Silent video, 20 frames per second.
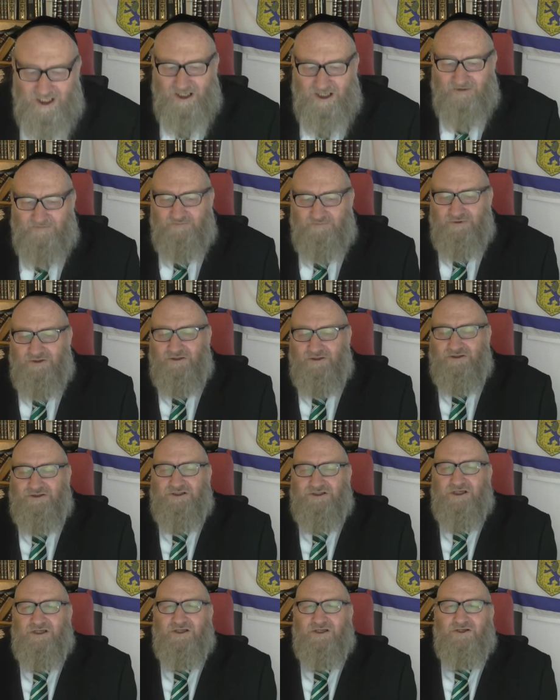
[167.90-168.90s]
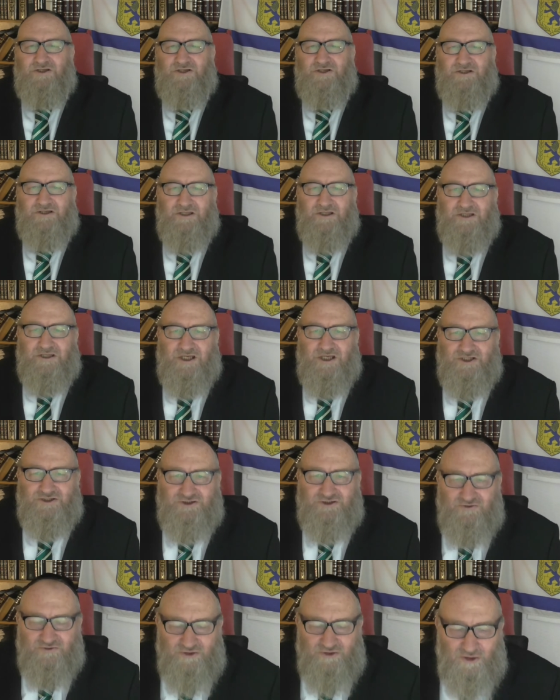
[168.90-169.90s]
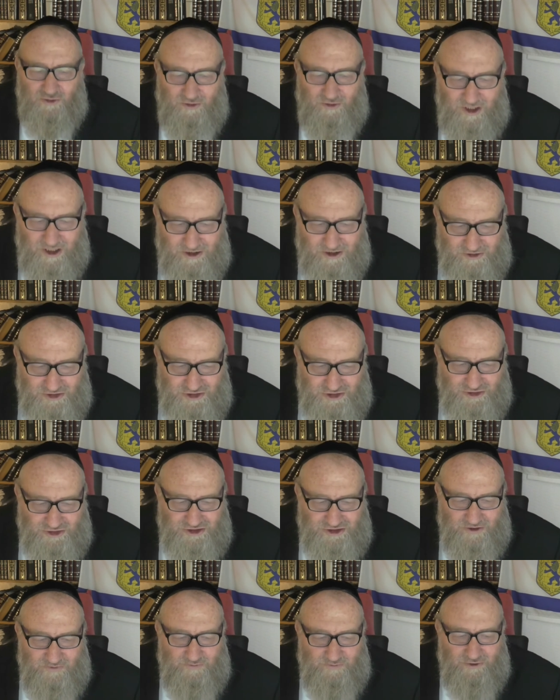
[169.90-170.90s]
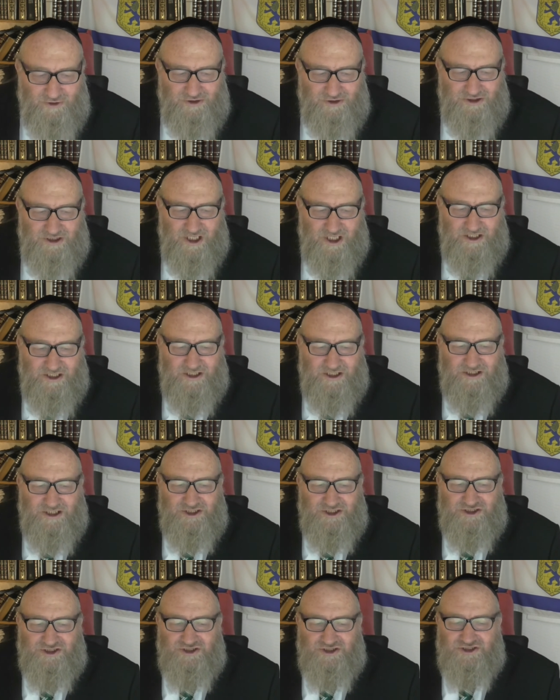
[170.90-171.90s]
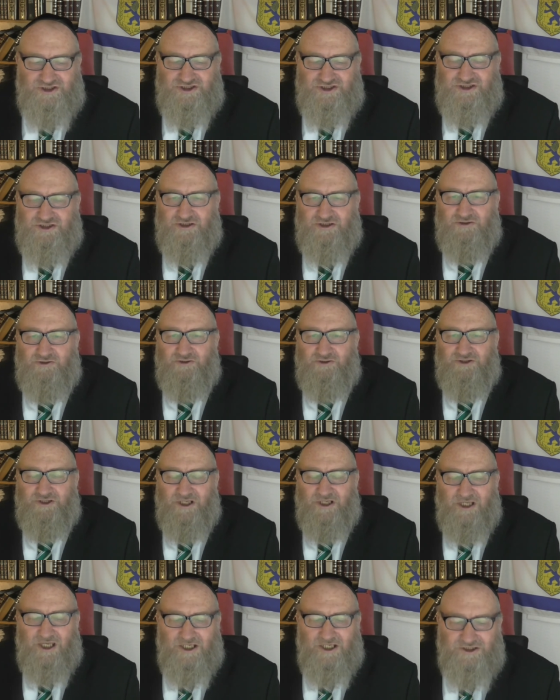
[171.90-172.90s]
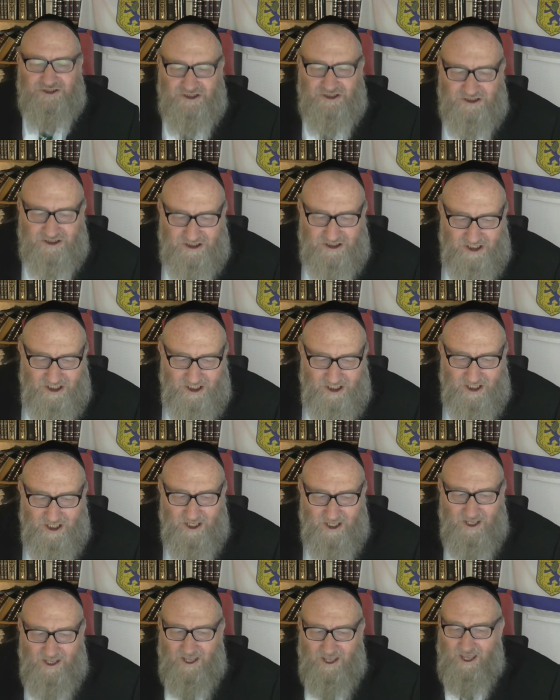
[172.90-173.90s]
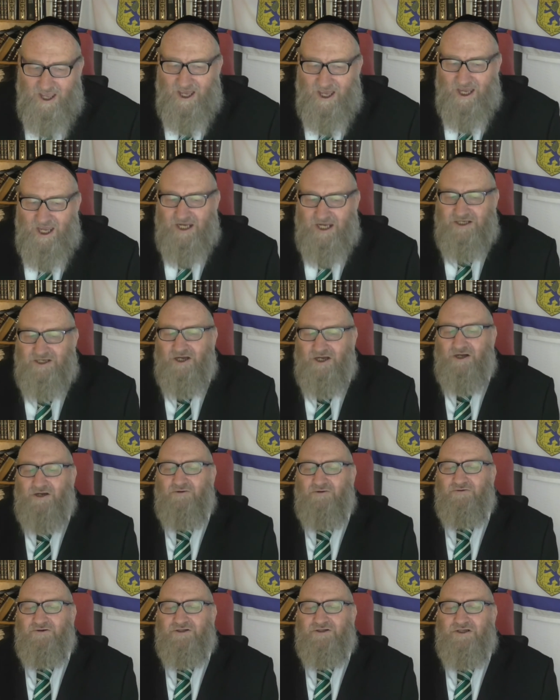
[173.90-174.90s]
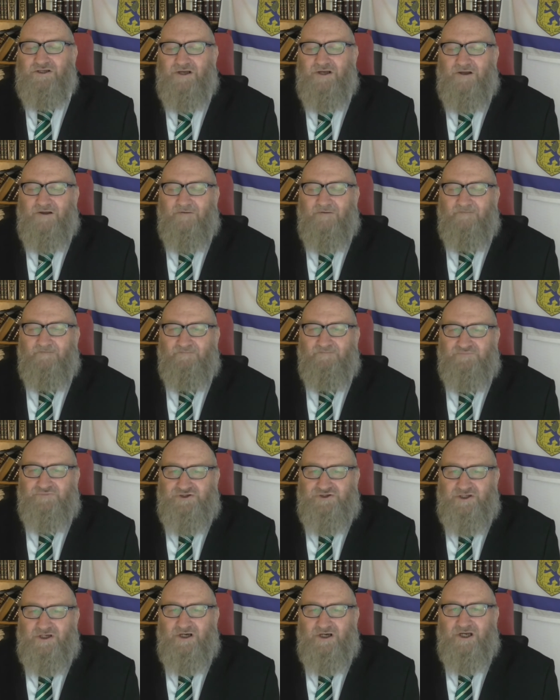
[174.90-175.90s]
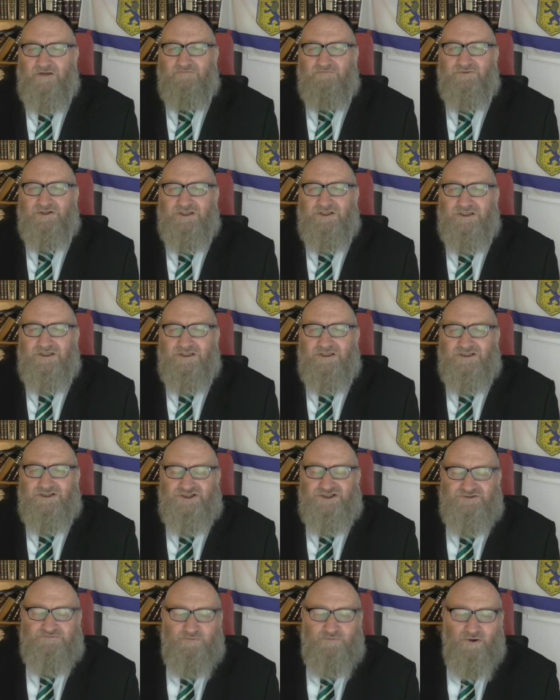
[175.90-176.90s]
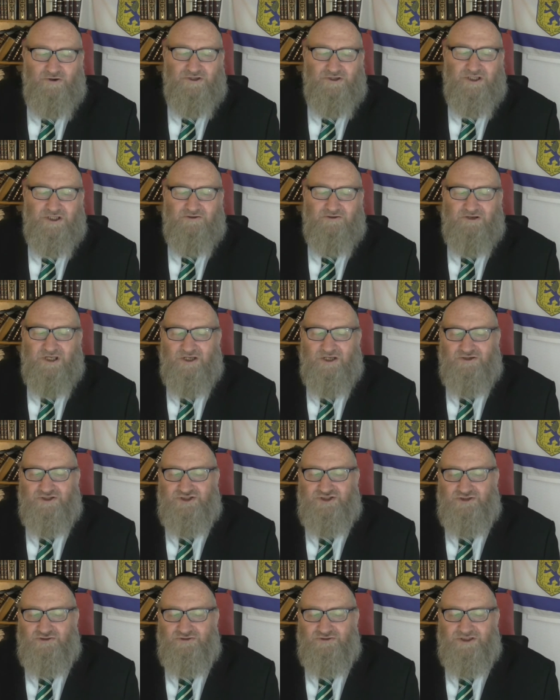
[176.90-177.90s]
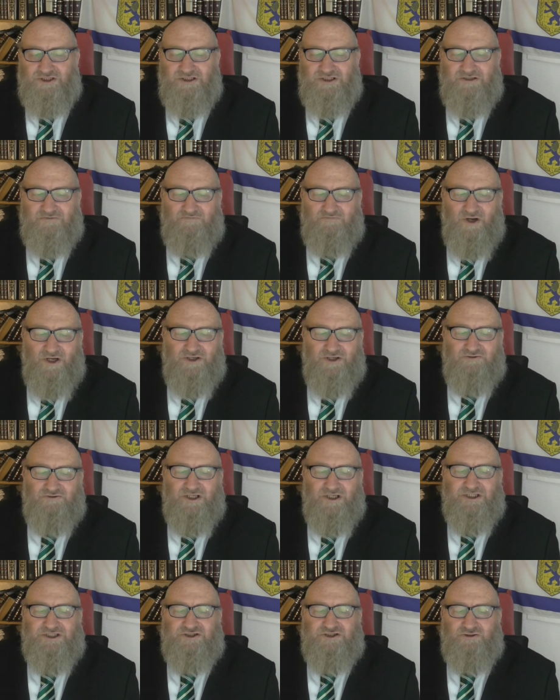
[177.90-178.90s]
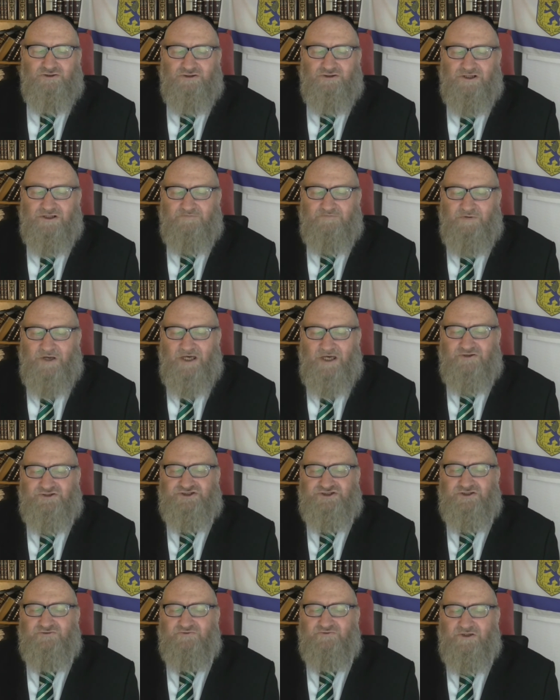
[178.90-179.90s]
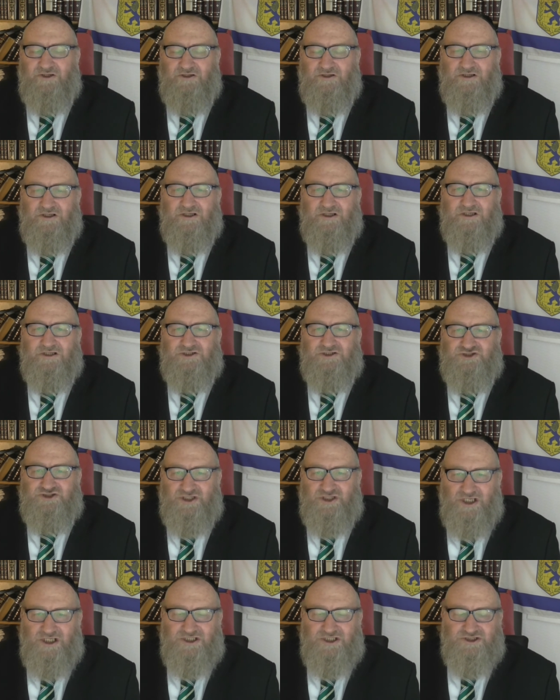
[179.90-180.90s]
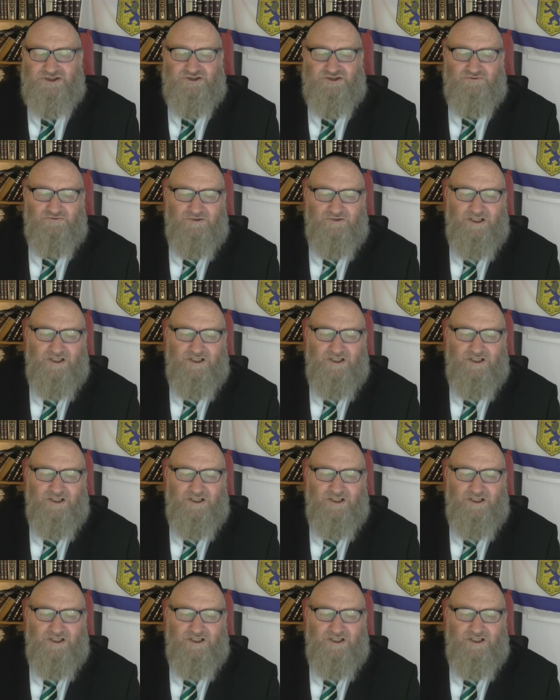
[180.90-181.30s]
helped build the country of Norway It was also important to other nations in the North Atlantic. And over the time, the spawning grounds or the migratory paths of herring changed from